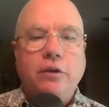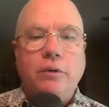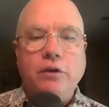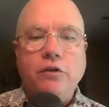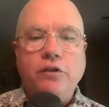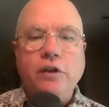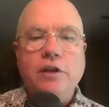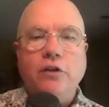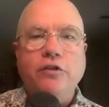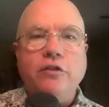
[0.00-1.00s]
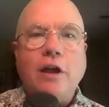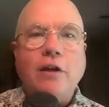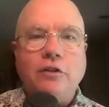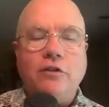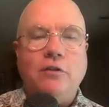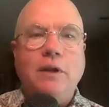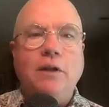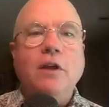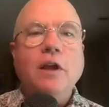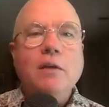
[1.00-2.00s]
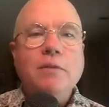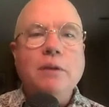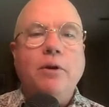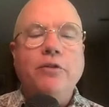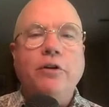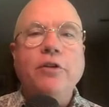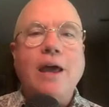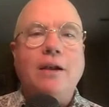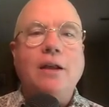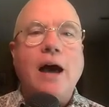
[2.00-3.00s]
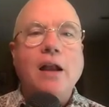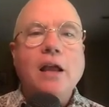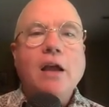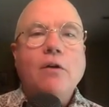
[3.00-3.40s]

So when you see those suggestions, it means people are searching that a lot.